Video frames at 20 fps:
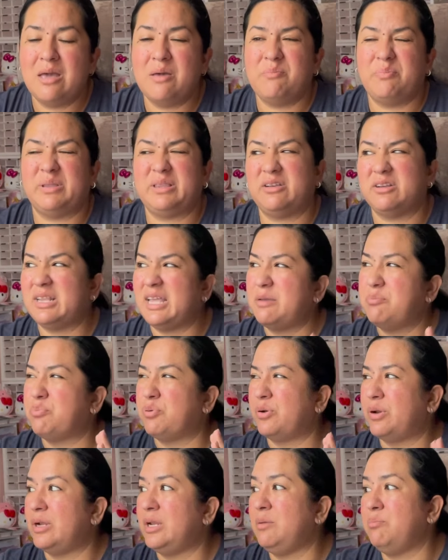but they're like
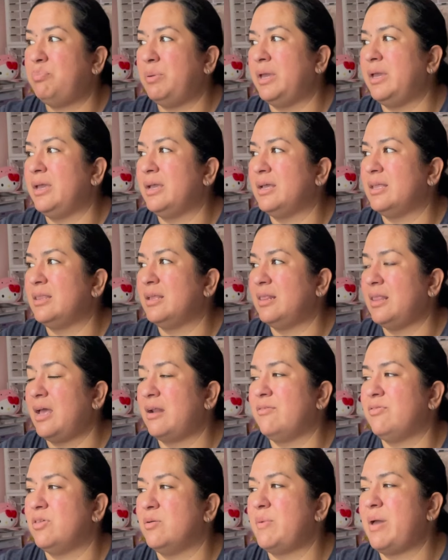pretty big and a
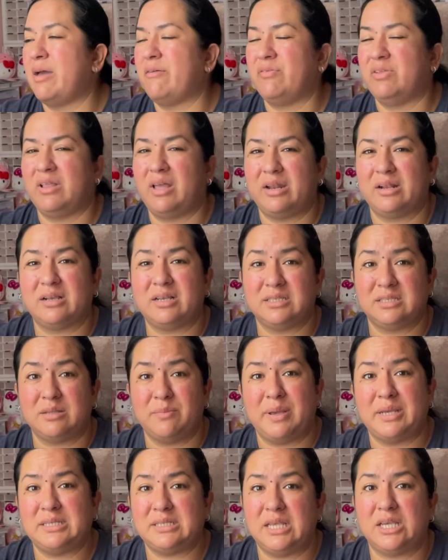lot of them have a lot of
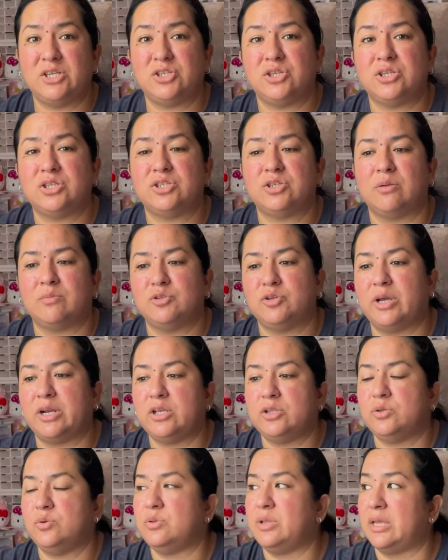customization. So I'm trying
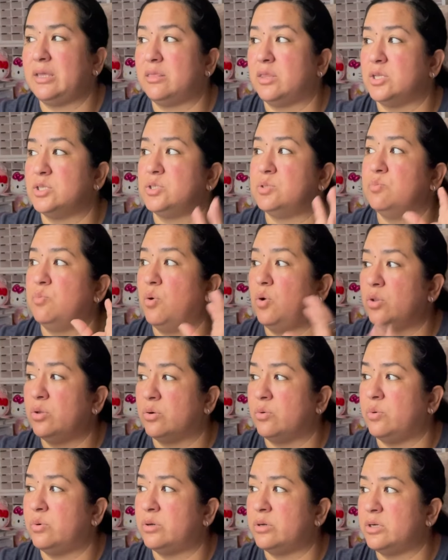to do like the smaller
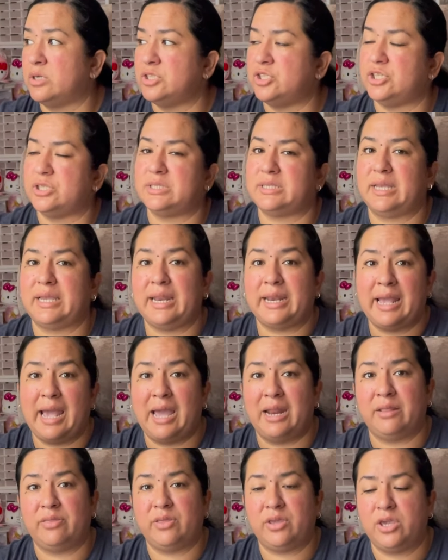orders just to get it
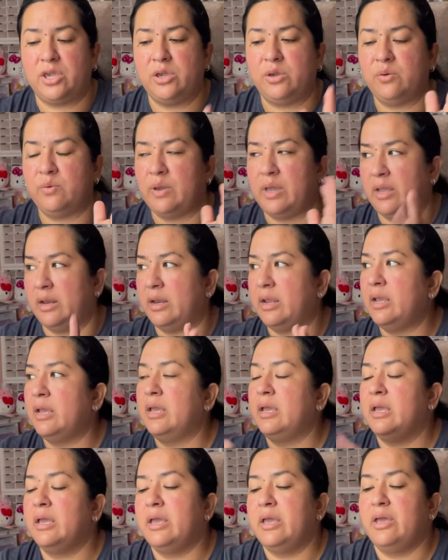out of the queue and
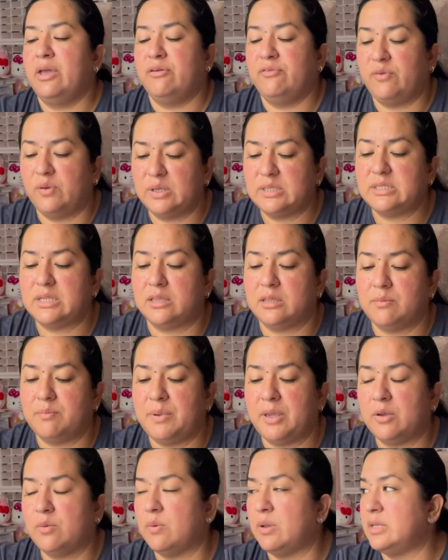focus on the
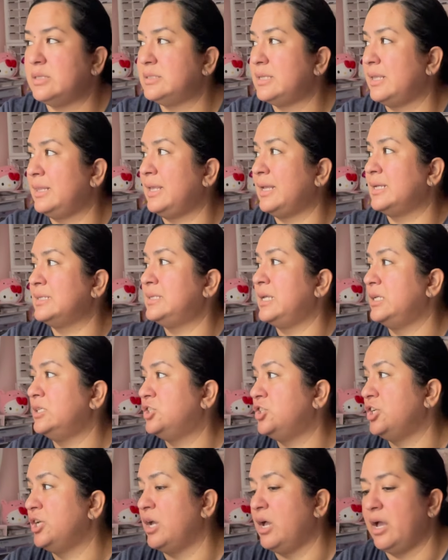big ones. And like I said,
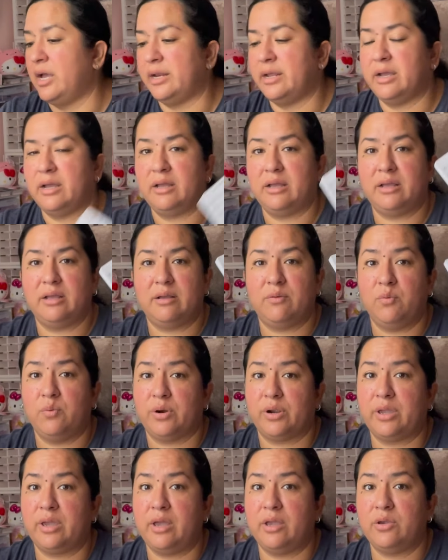Gianna,
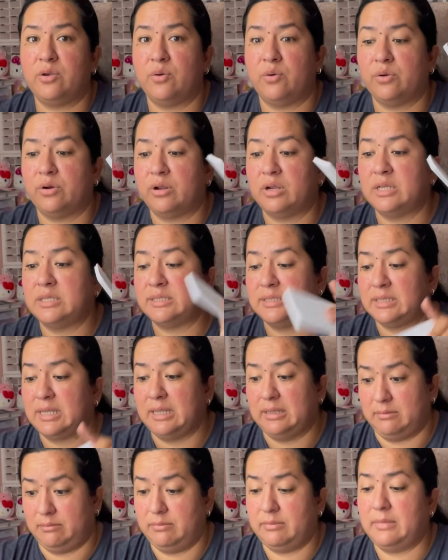working on your order is,
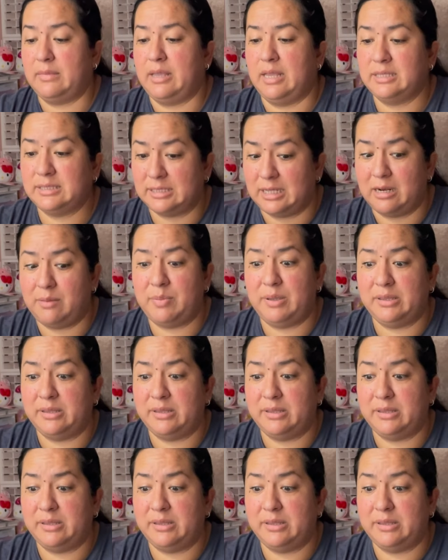it's going to be